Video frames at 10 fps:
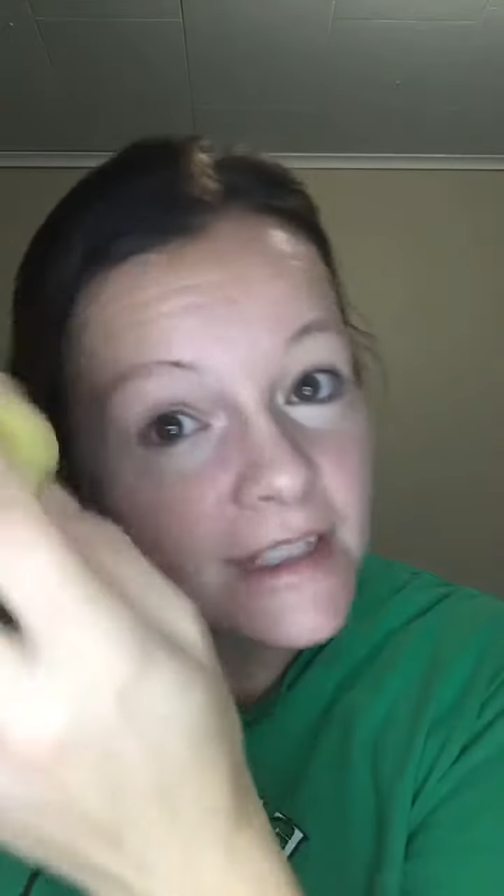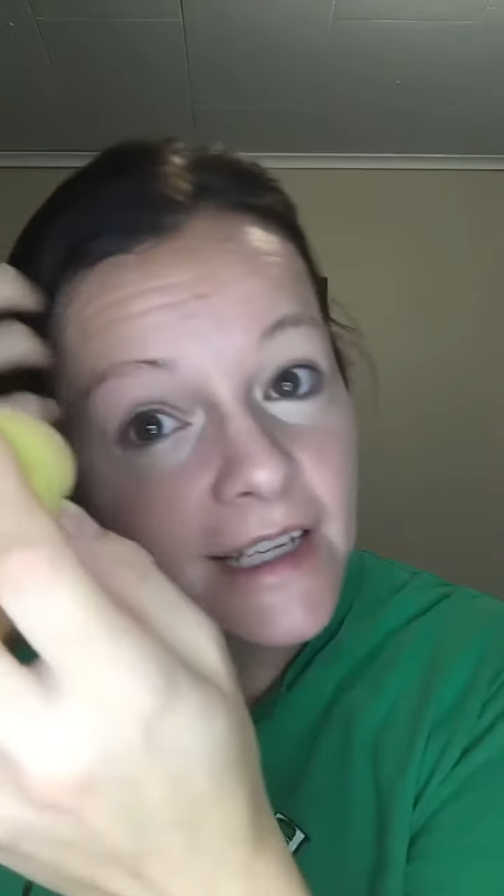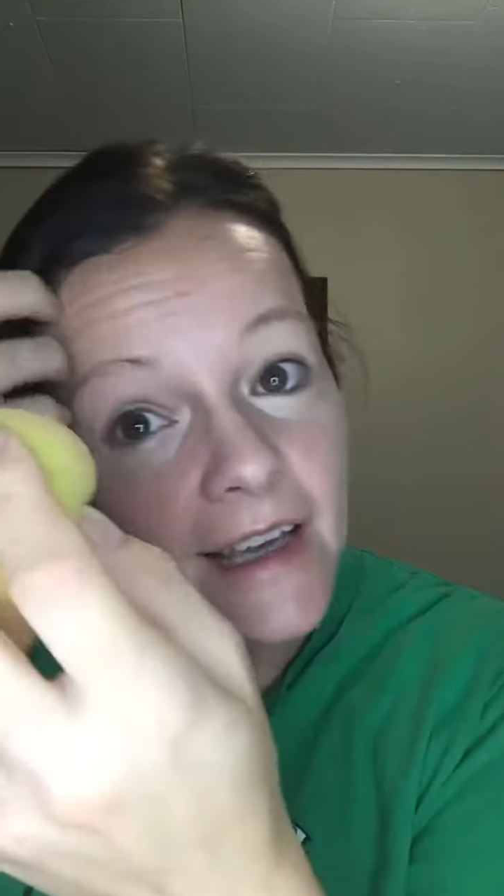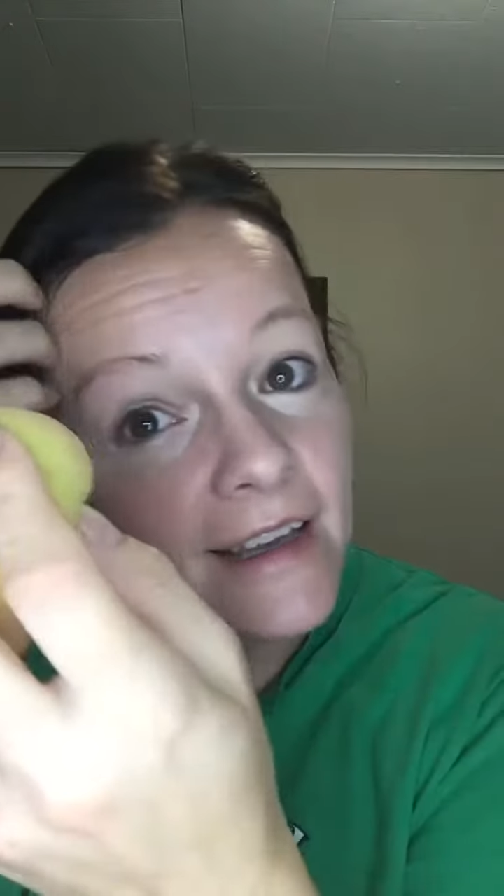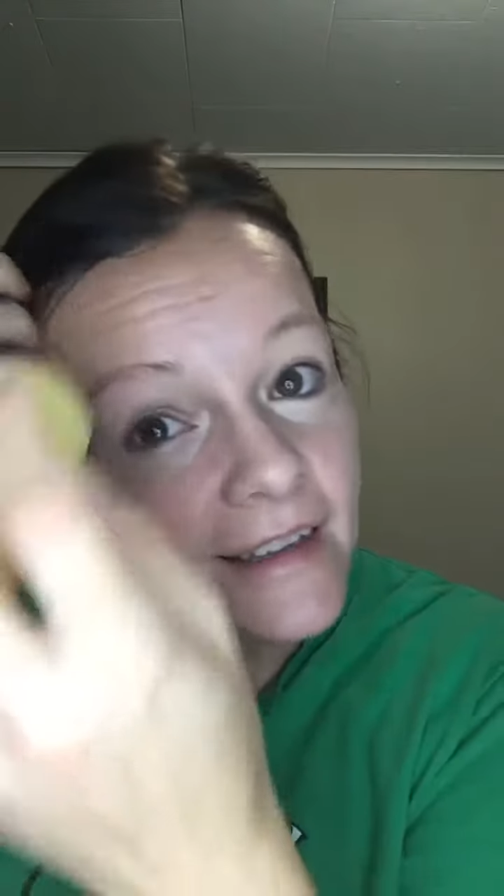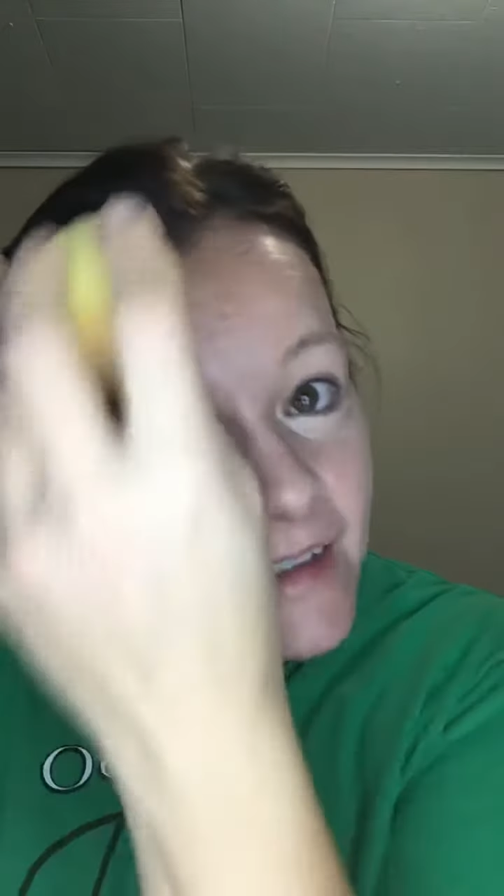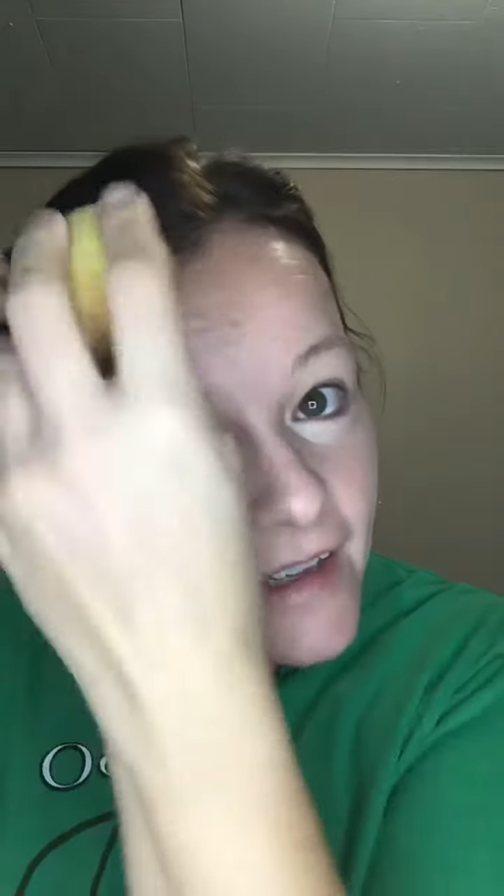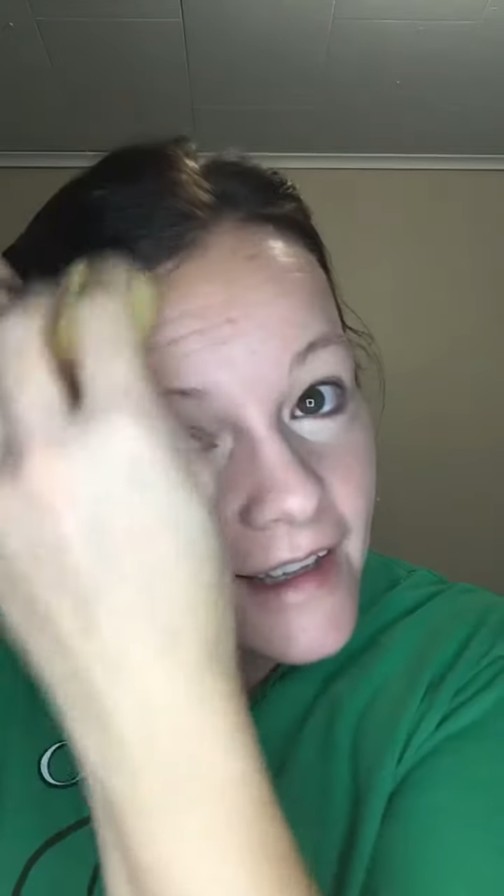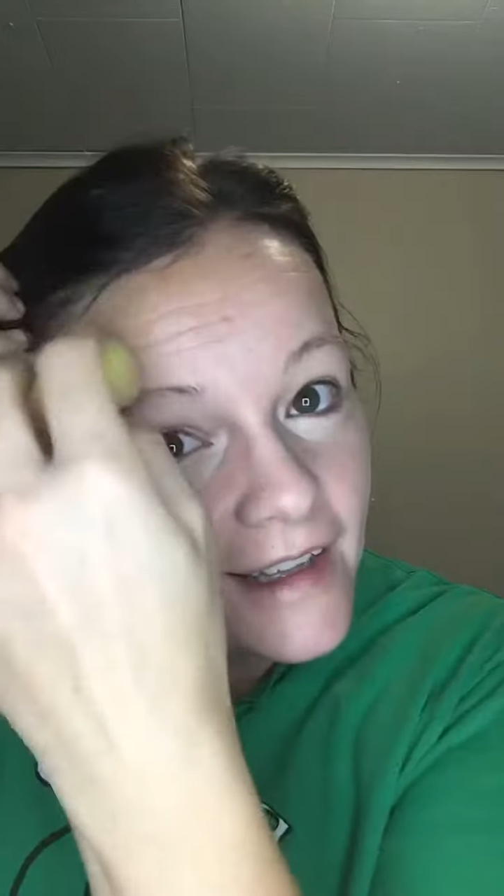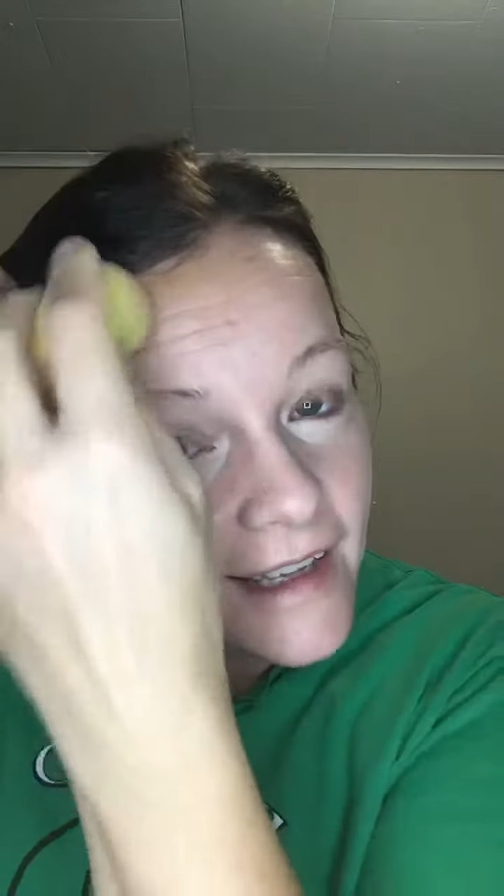to get.
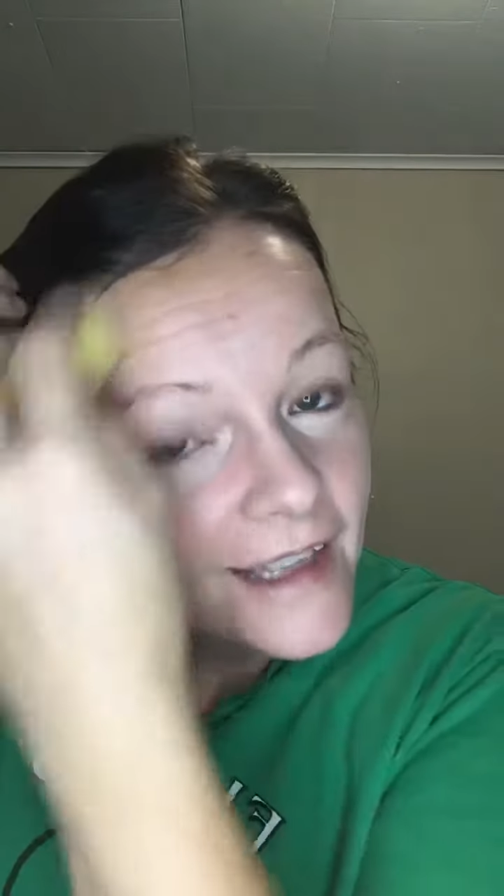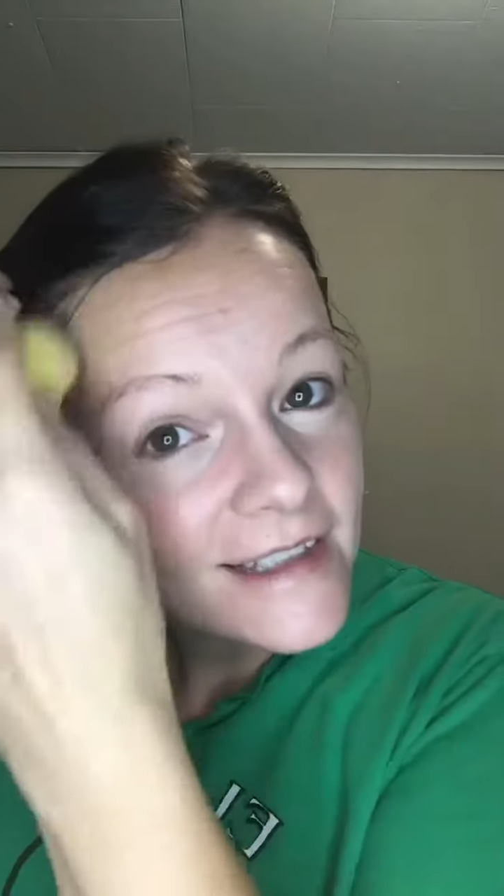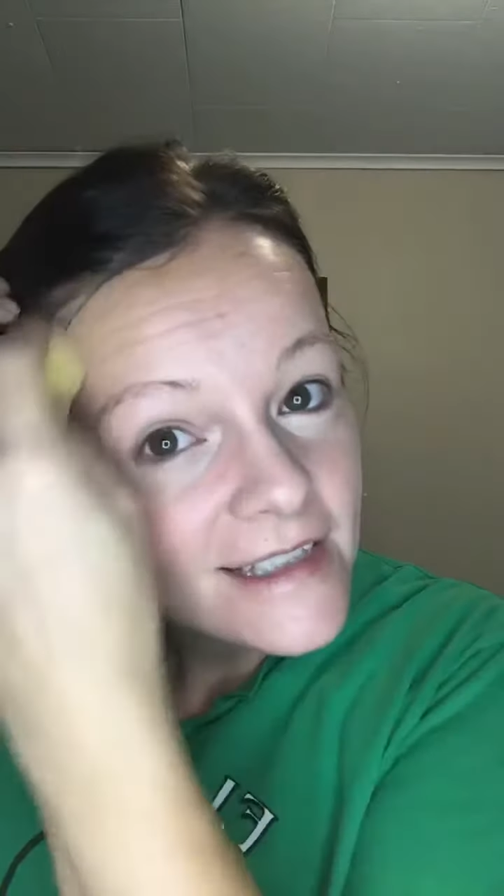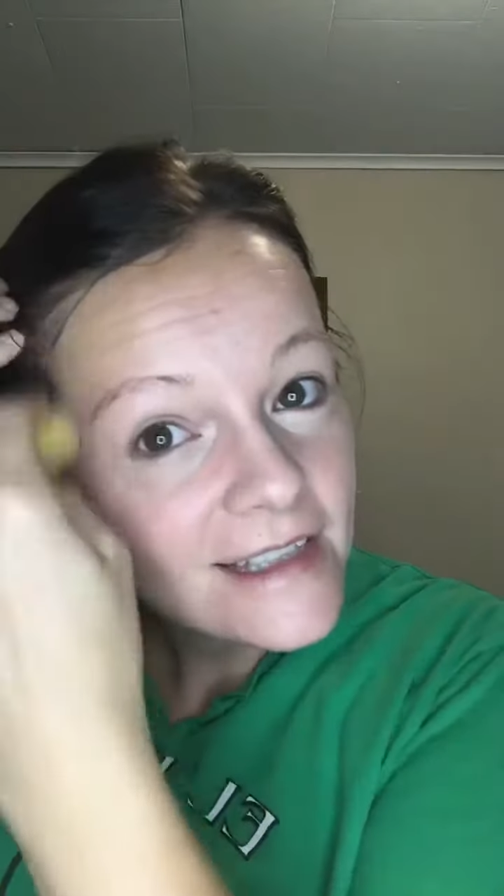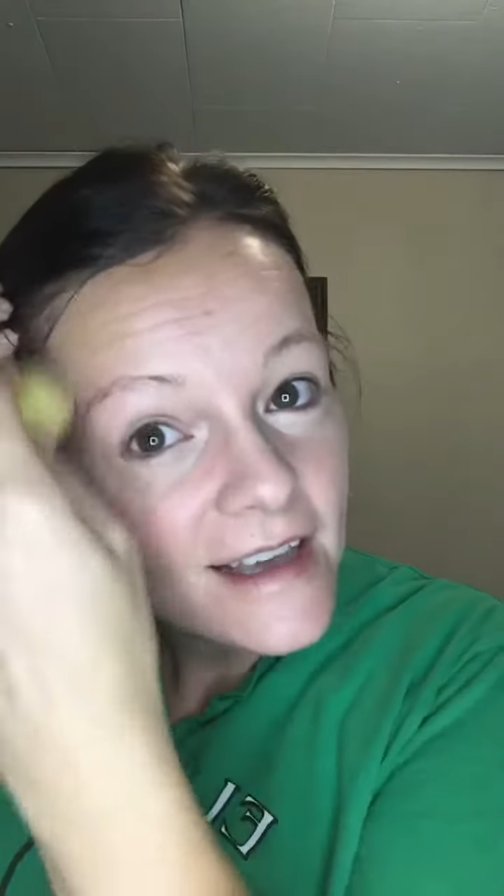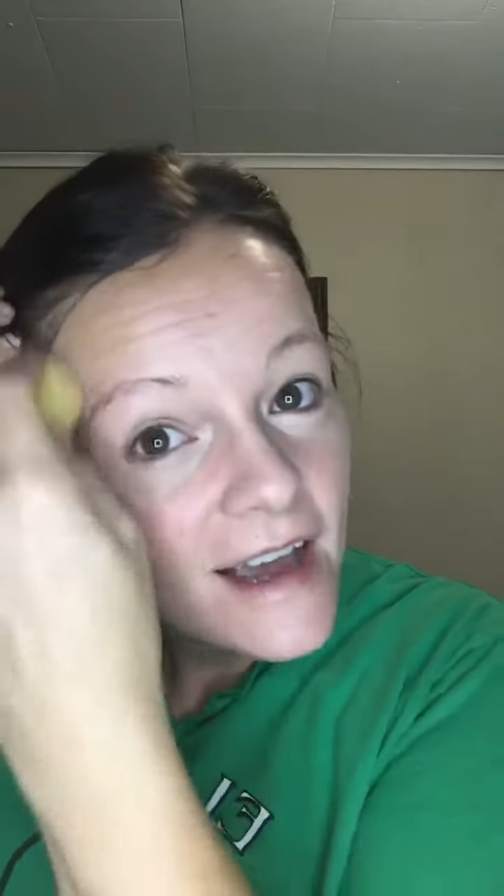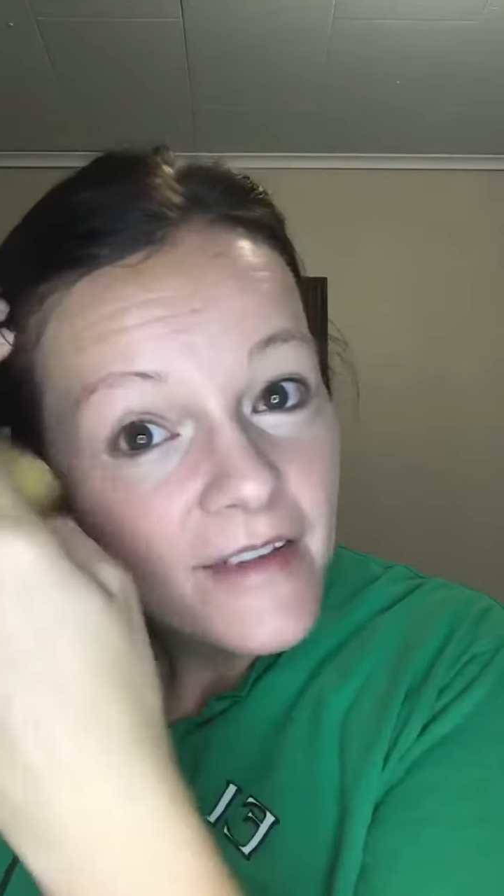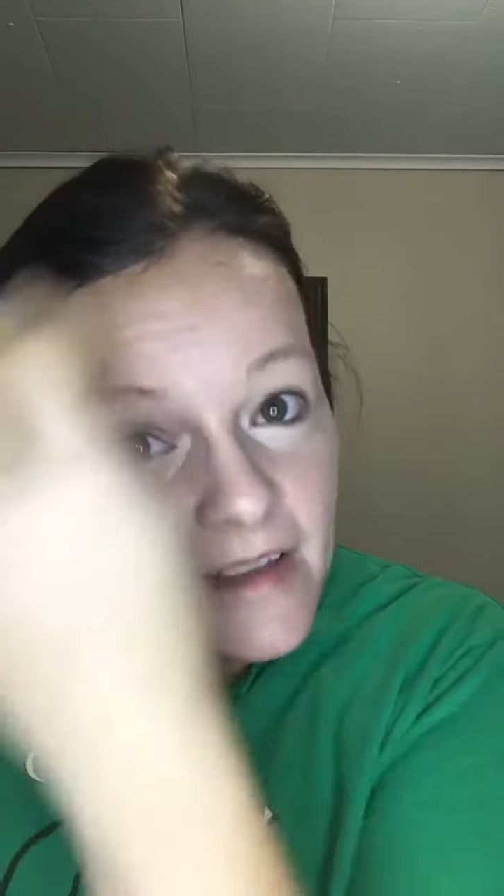And this that I've